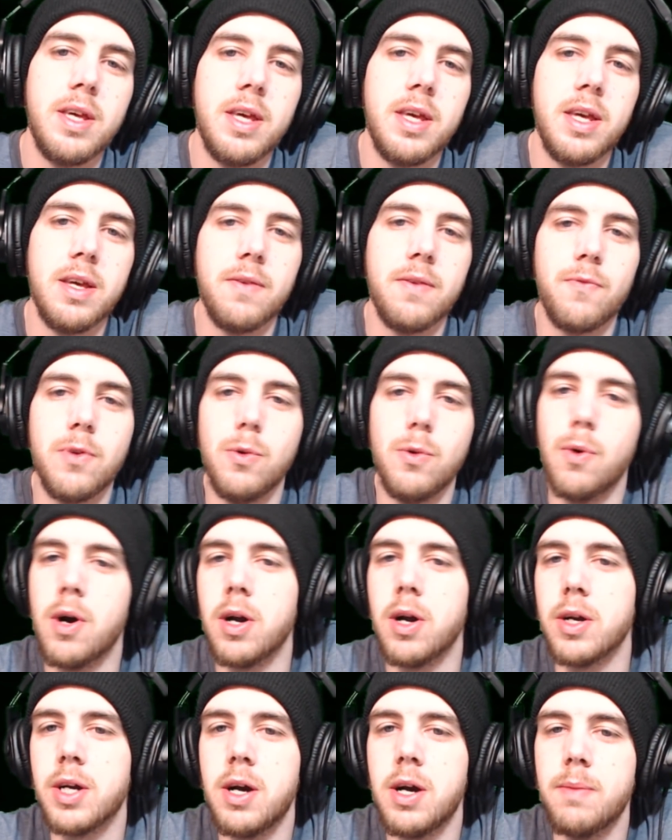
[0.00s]
If you
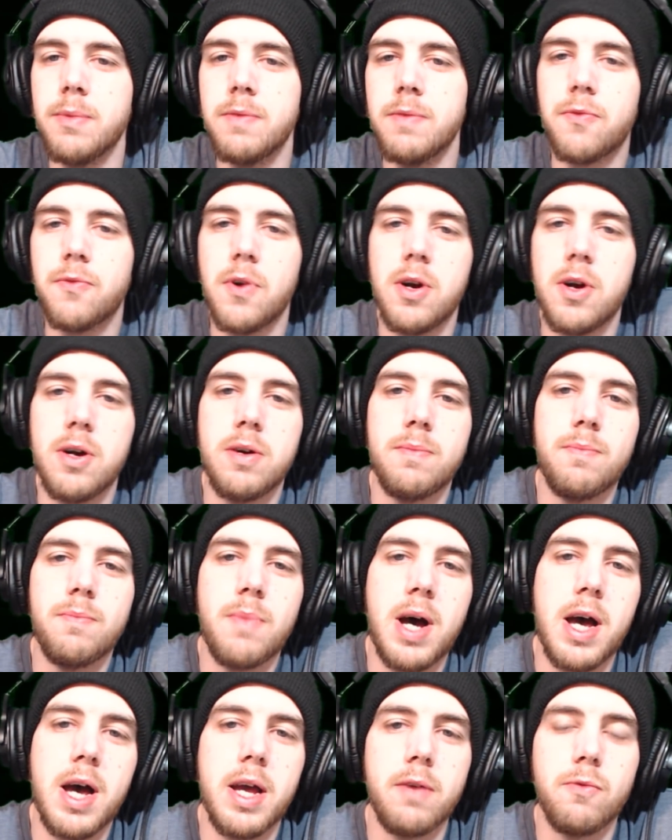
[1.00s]
are coming from
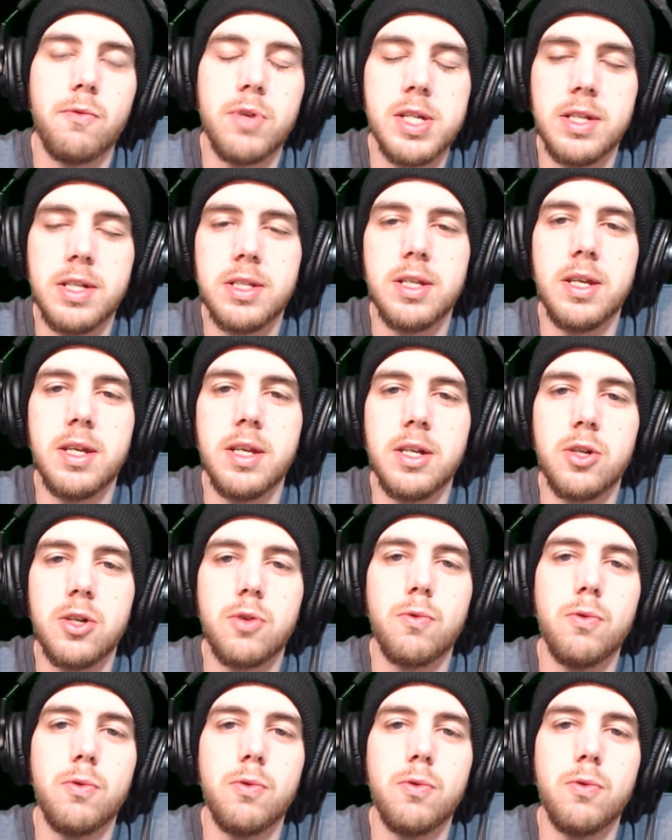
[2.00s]
my recent